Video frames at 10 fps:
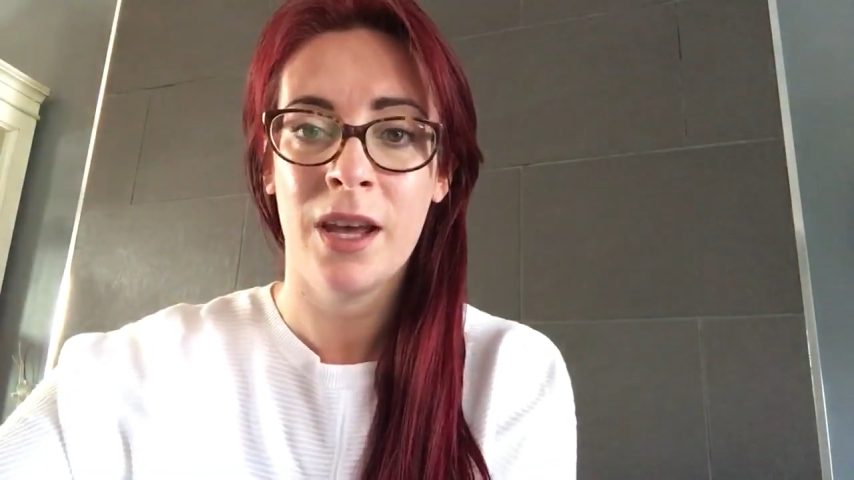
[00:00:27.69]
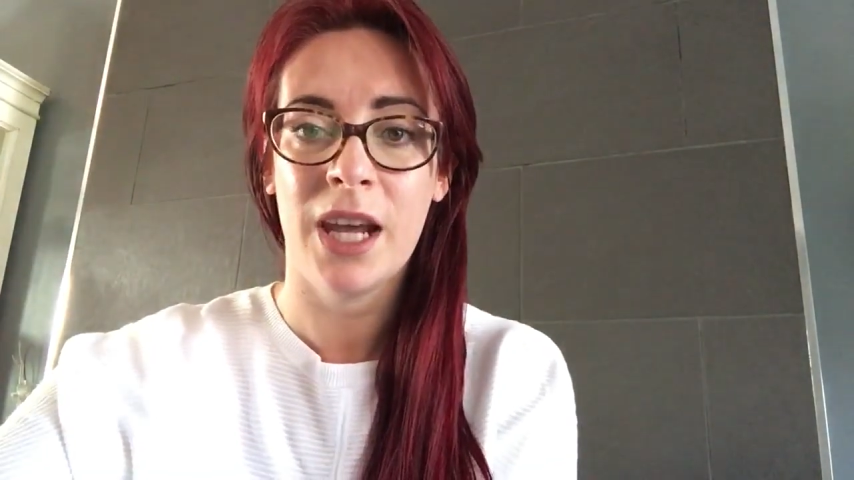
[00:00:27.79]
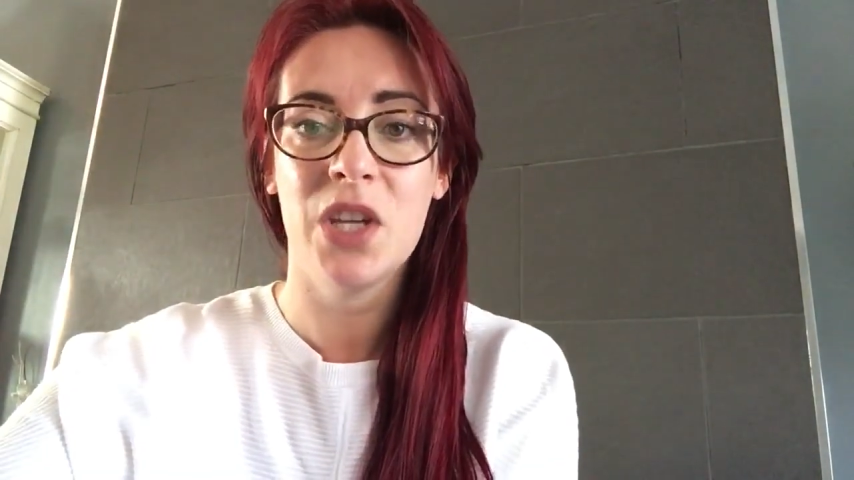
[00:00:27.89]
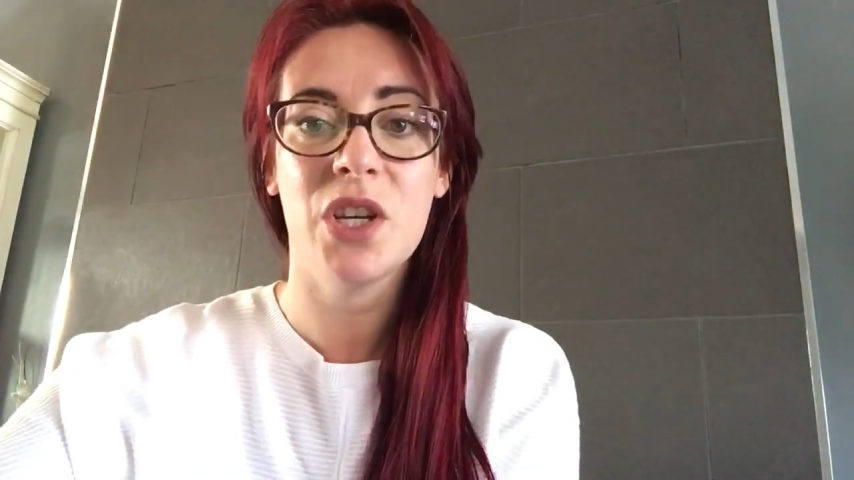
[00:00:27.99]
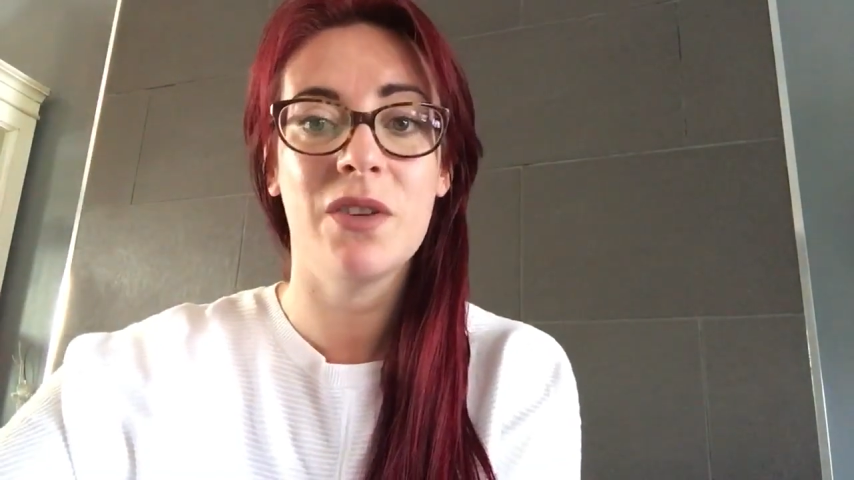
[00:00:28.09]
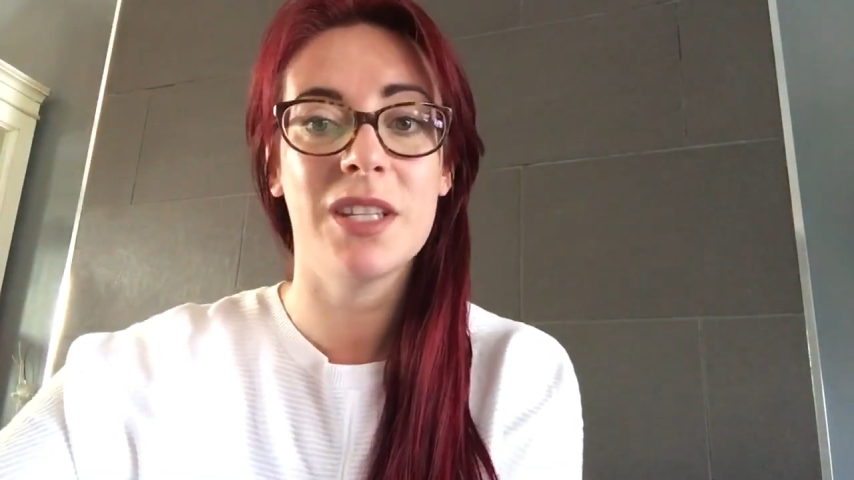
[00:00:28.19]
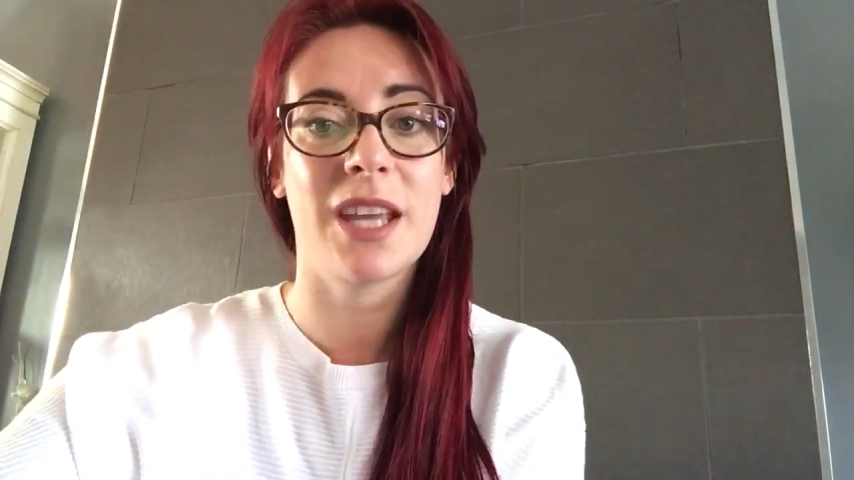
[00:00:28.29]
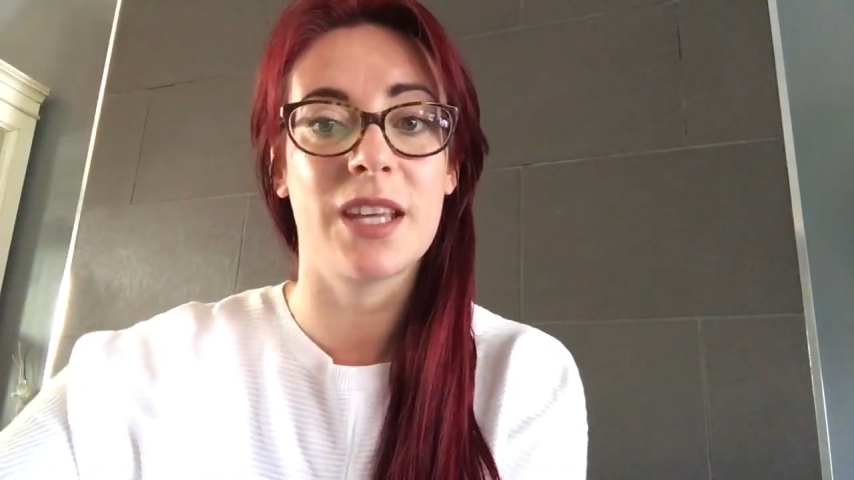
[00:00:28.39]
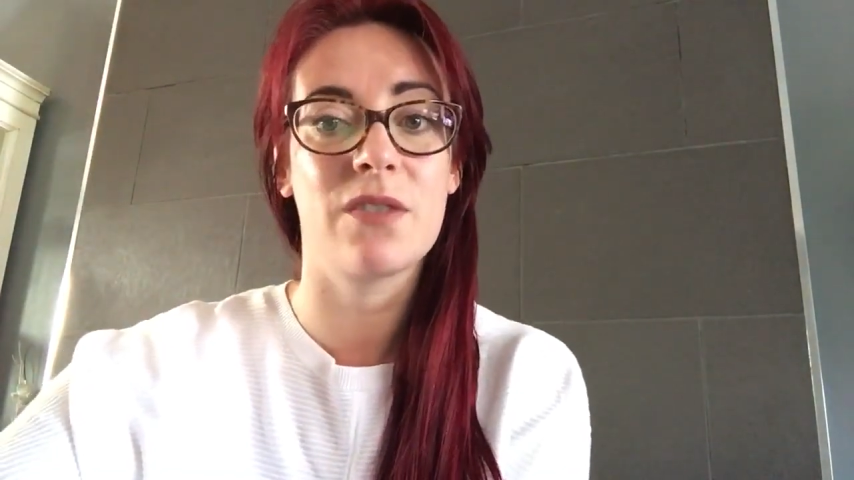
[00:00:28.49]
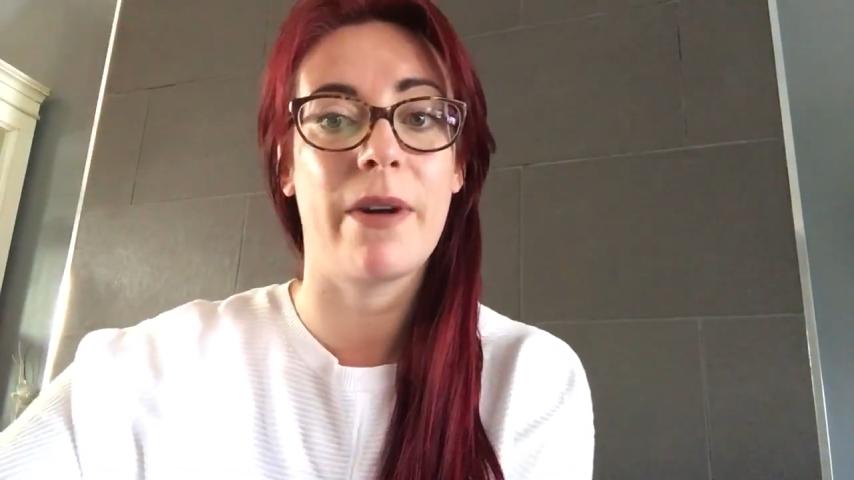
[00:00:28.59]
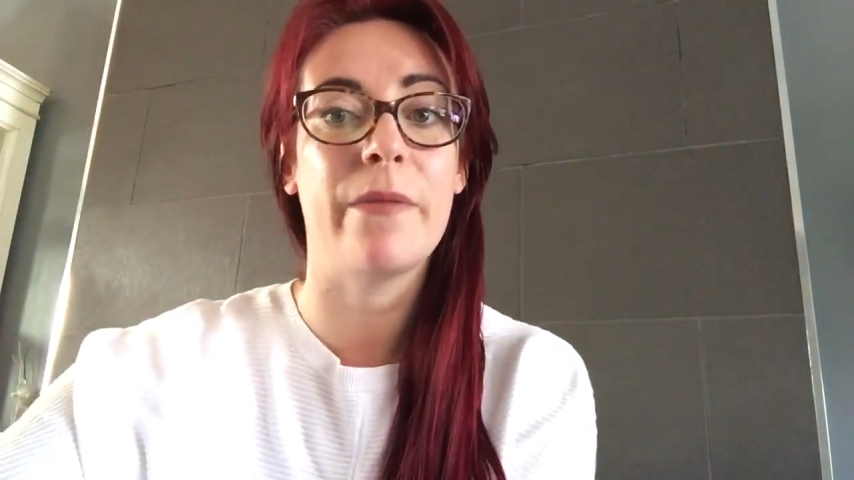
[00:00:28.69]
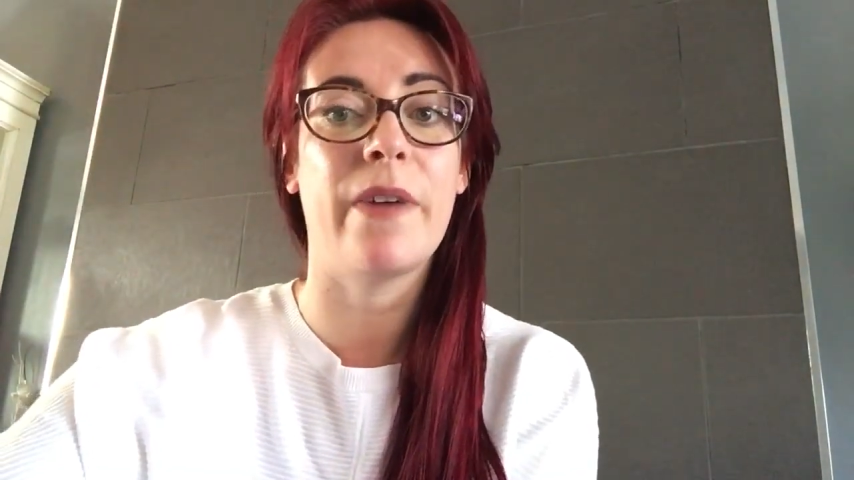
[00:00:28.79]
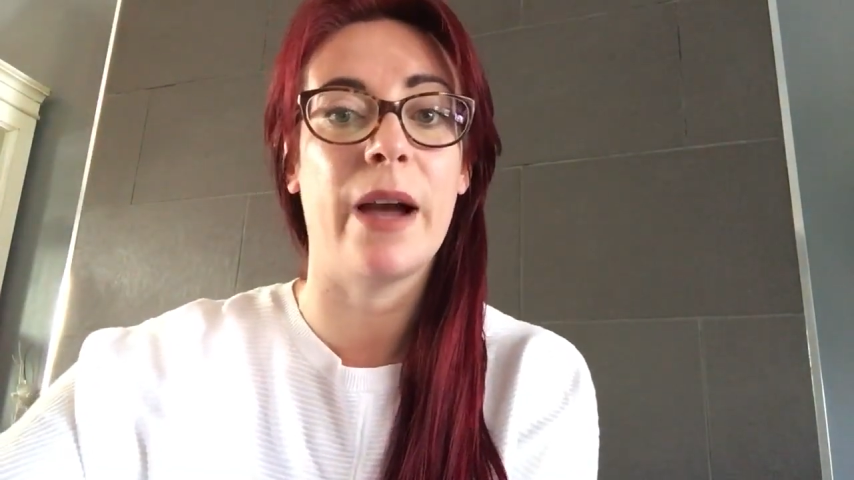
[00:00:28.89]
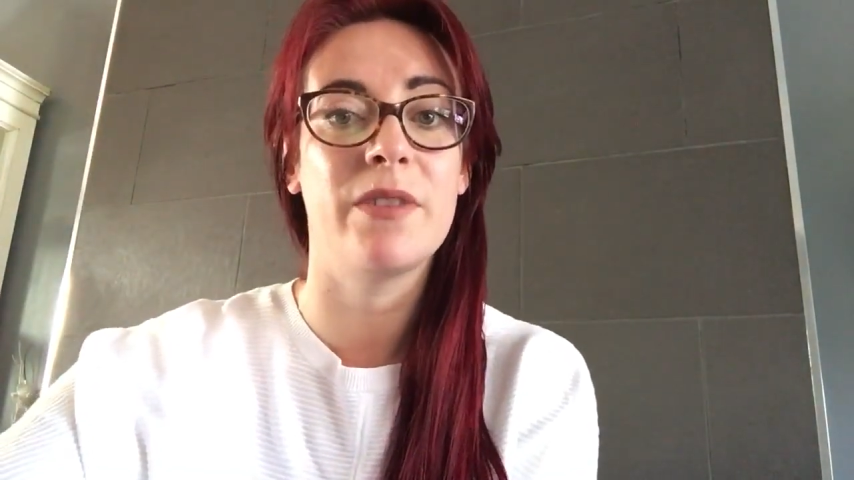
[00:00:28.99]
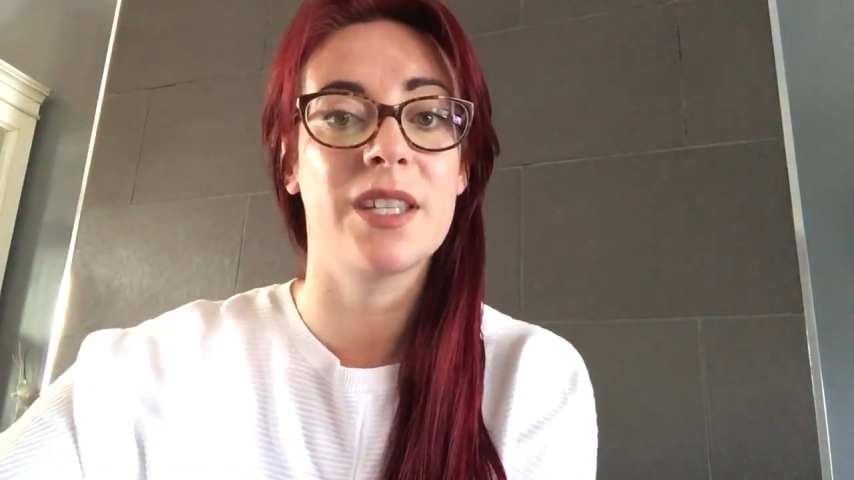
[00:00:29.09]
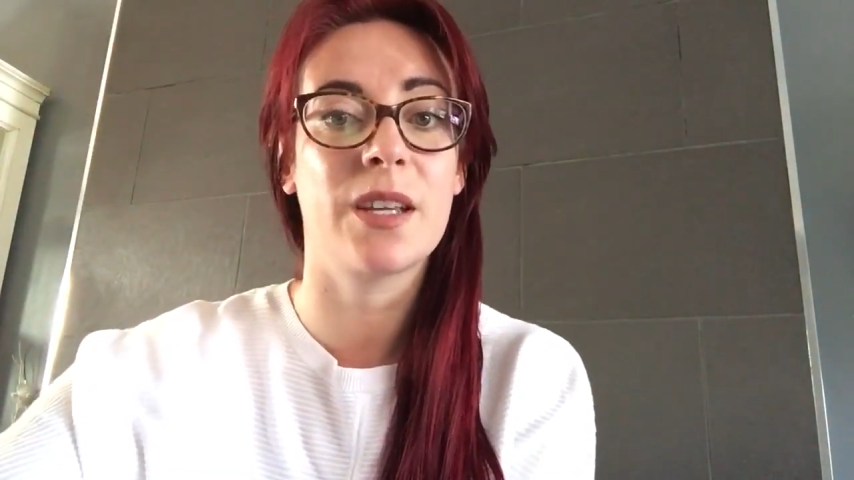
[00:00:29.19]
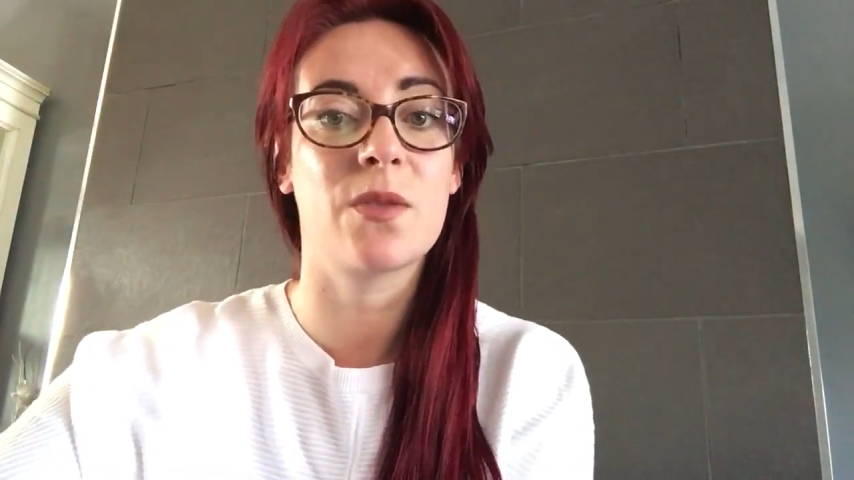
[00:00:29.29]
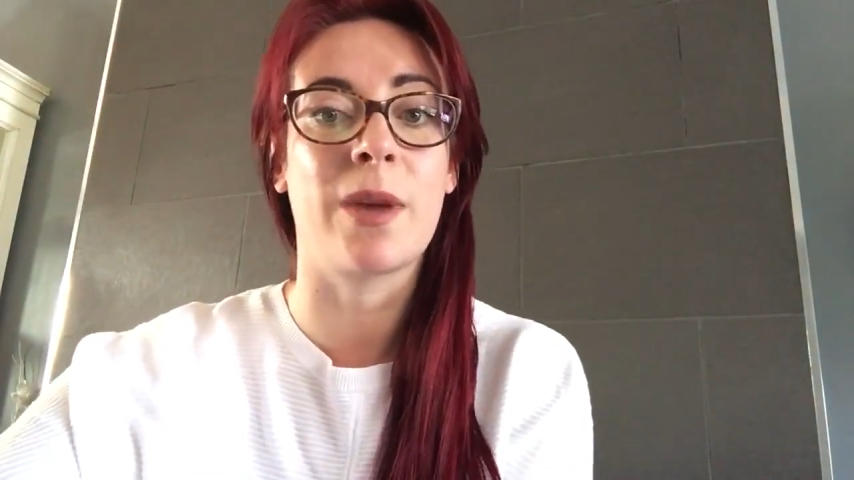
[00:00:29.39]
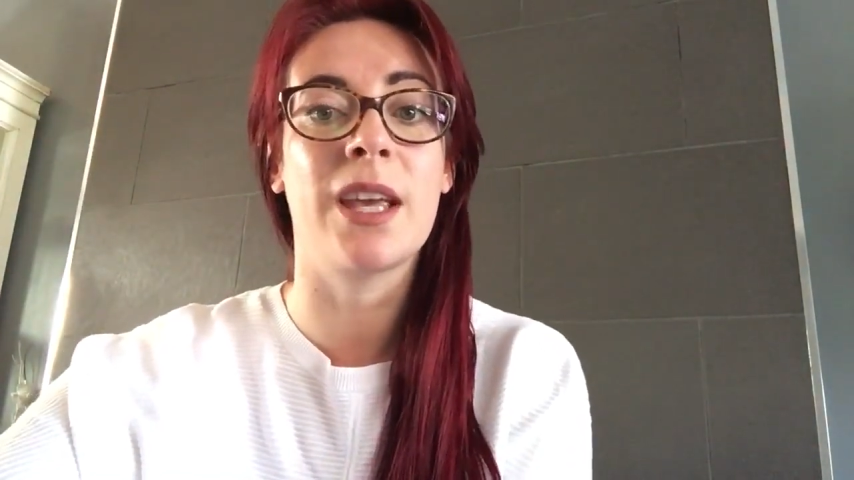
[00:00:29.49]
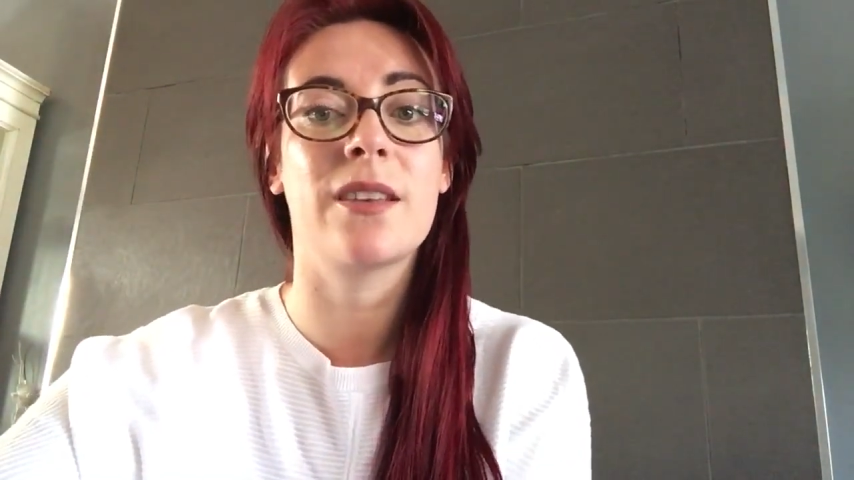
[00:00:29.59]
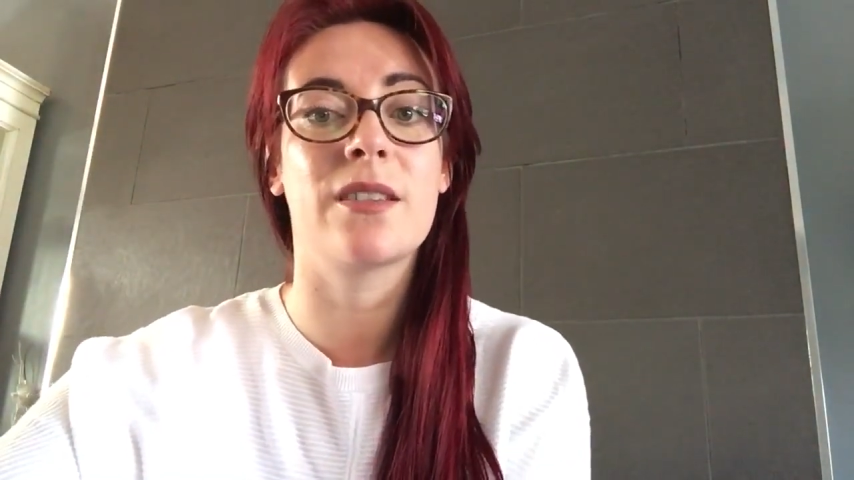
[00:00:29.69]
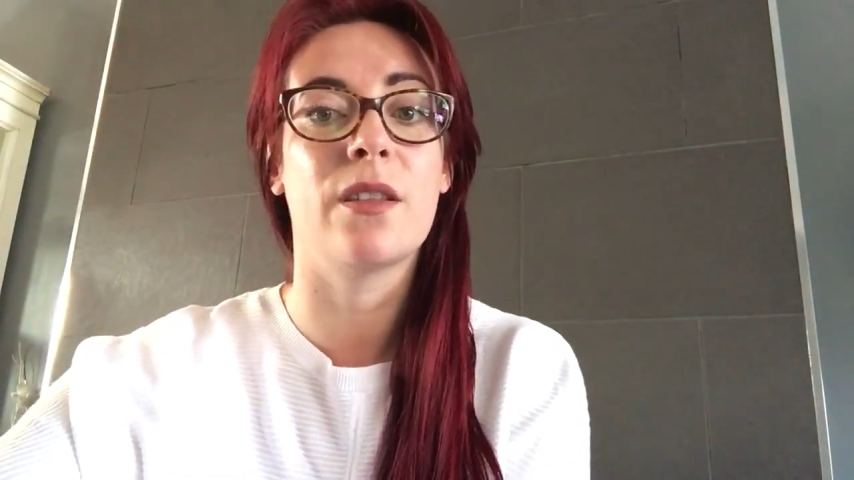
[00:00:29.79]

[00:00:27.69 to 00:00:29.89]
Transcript: Each unit takes around 5 to 6 weeks